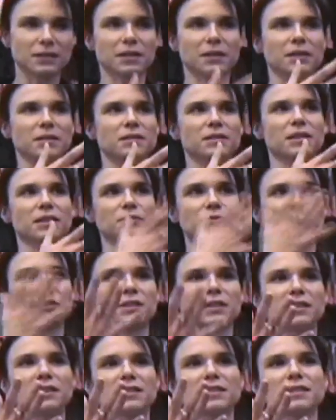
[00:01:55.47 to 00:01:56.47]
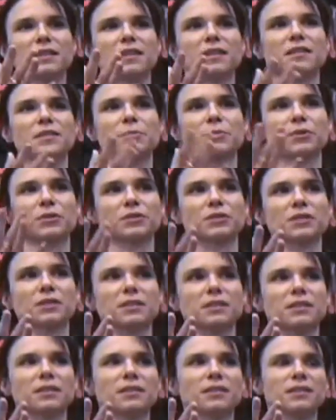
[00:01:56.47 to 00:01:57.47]
it's interesting to see this
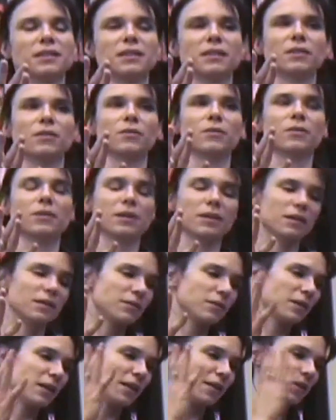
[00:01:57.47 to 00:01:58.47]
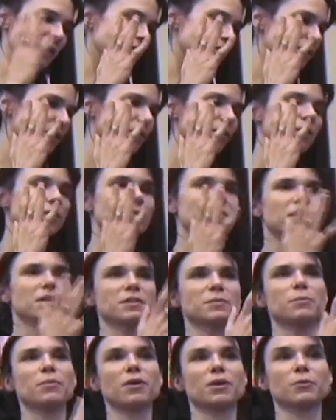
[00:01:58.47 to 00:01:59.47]
person, in this
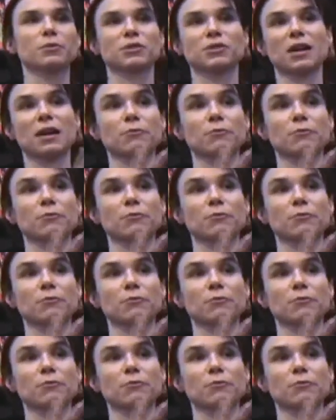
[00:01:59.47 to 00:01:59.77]
book, which I